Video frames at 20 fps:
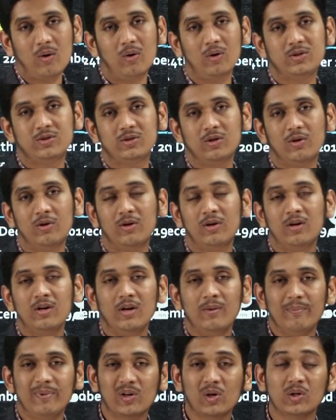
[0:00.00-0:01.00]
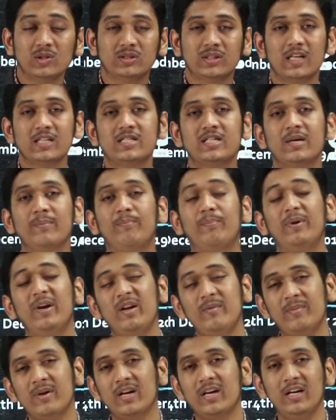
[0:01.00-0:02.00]
also, because such a
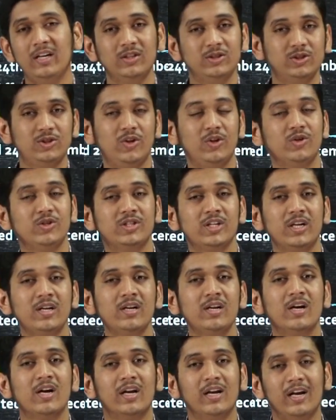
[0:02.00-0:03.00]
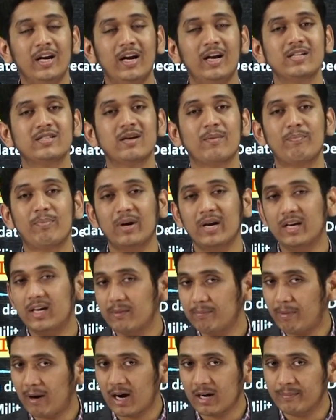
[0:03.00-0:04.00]
premier institution need a separate
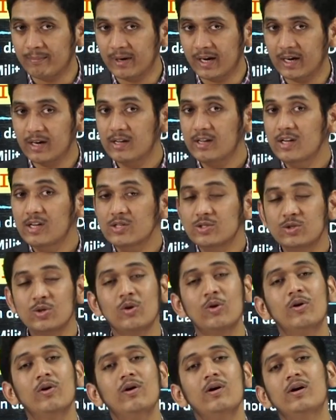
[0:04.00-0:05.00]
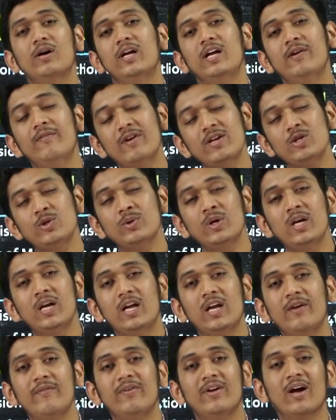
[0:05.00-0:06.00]
department. So,
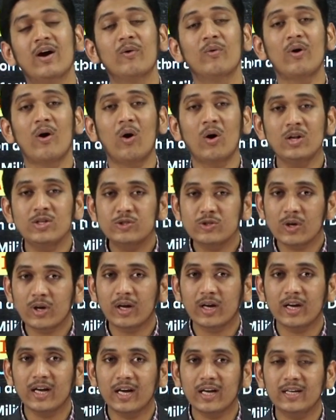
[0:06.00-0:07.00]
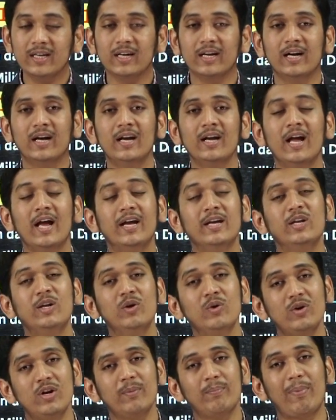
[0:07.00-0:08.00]
eventually, we have also created a
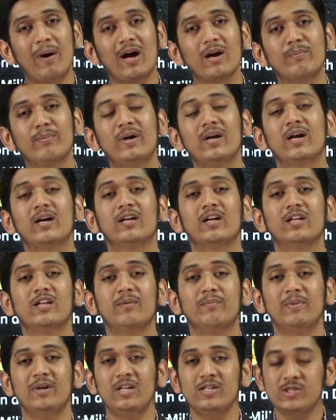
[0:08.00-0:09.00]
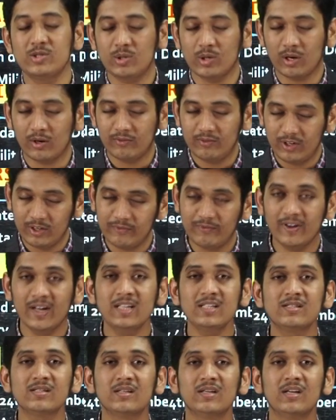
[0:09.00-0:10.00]
new department under the Ministry of
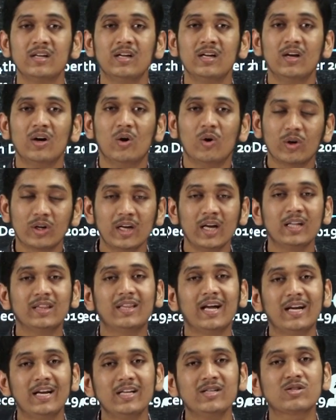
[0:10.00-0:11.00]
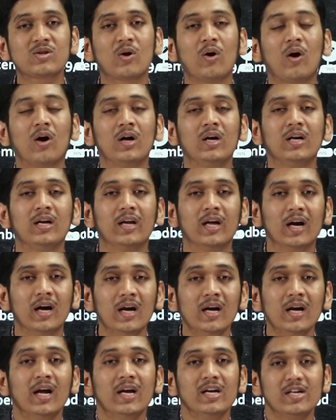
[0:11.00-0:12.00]
Defence. Okay, that is called
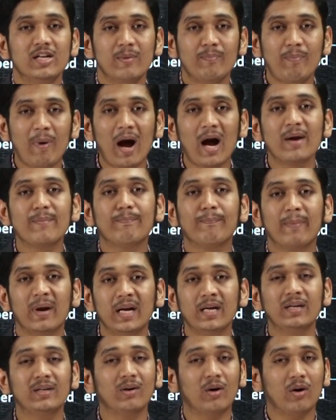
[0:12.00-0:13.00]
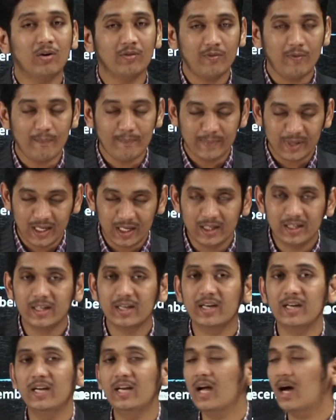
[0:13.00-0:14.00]
Department of
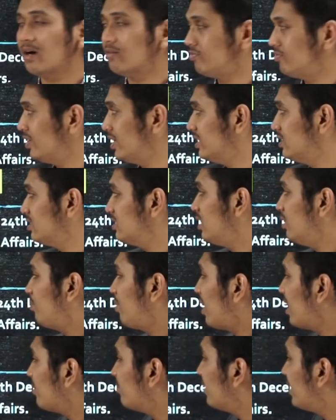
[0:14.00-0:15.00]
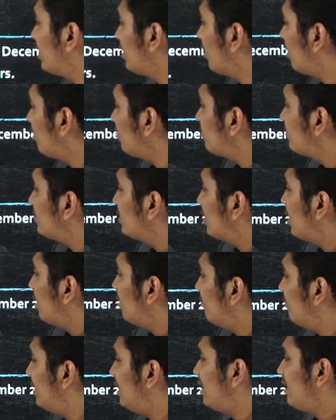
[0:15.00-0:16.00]
Military Affairs. Department of
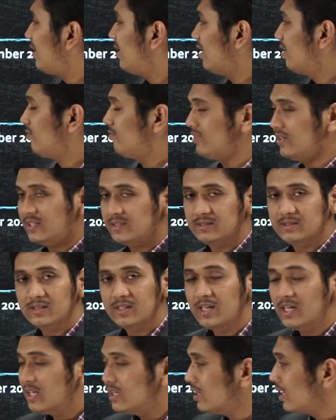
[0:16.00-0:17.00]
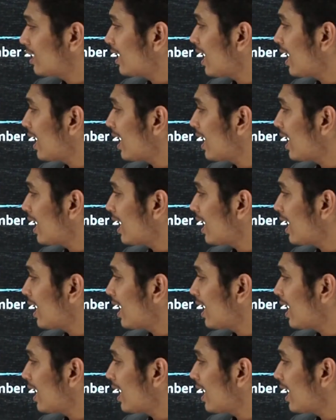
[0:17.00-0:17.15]
Military Affairs. The